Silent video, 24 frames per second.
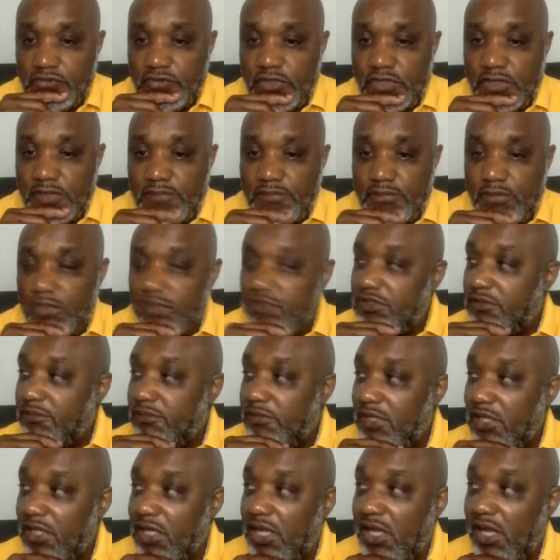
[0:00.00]
for the
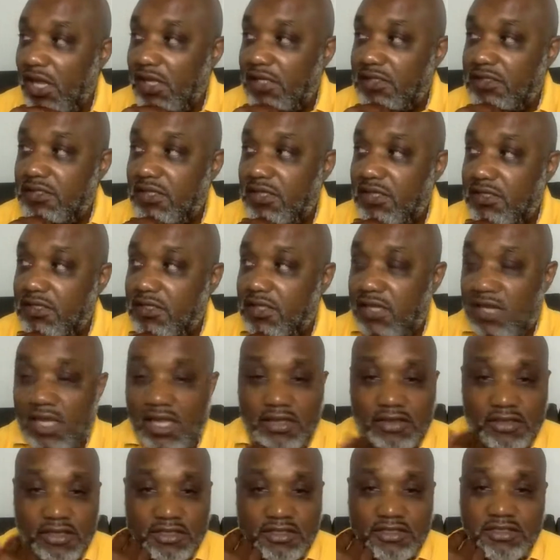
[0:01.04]
buttermilk content and
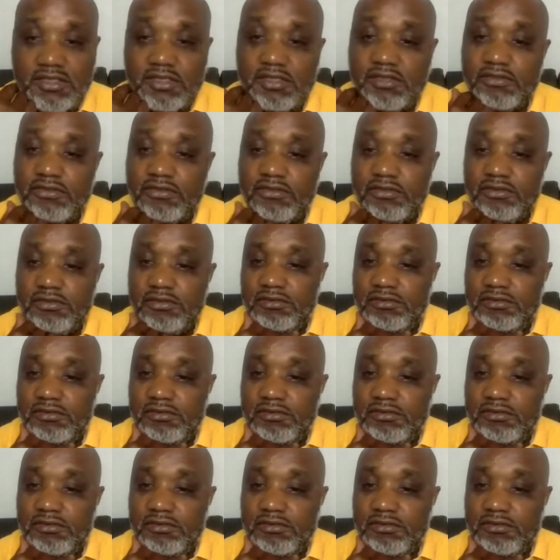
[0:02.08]
all that stuff?